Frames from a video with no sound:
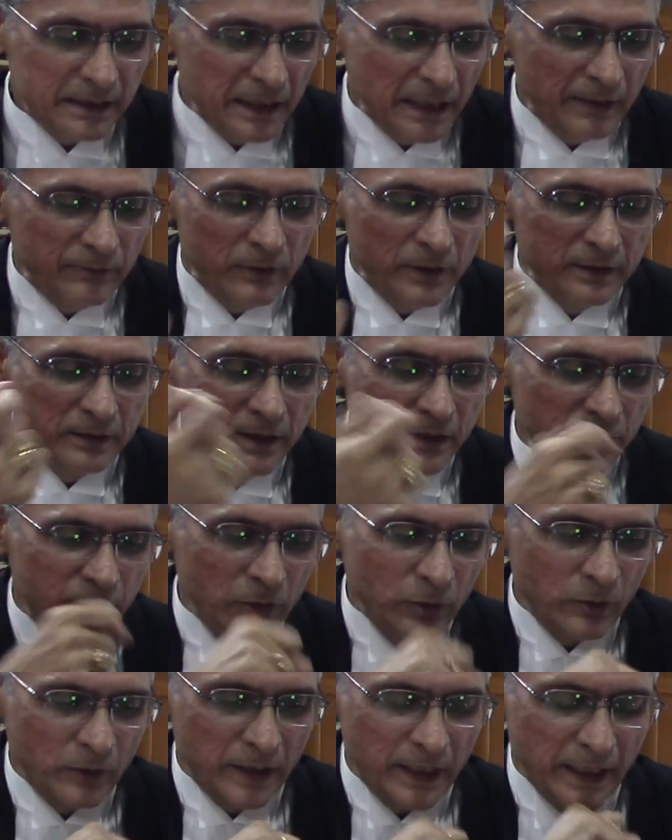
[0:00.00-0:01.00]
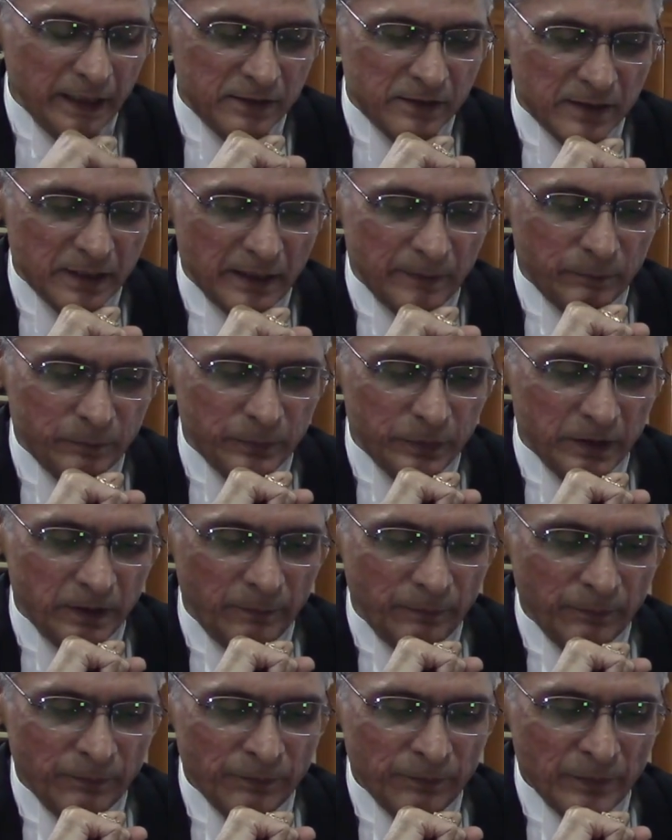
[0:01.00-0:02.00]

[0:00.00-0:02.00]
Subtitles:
I will give you an example.